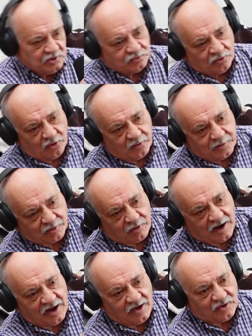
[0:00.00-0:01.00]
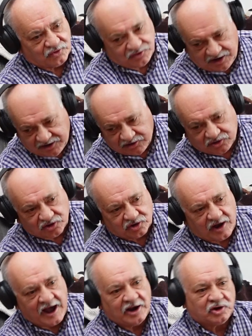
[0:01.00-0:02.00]
drove across and into
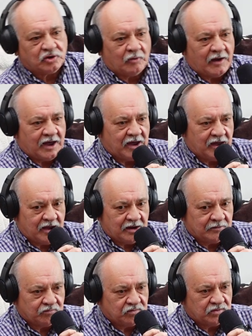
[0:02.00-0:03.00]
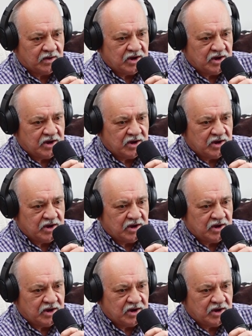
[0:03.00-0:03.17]
Saskatchewan,